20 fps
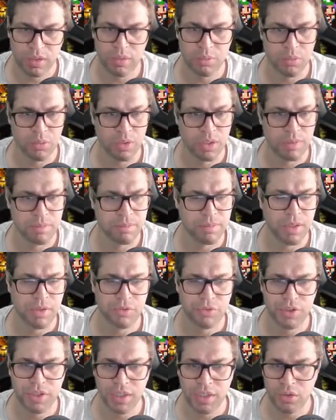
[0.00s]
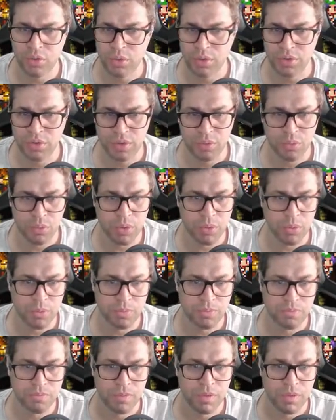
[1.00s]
it will keep buffing Endurance and will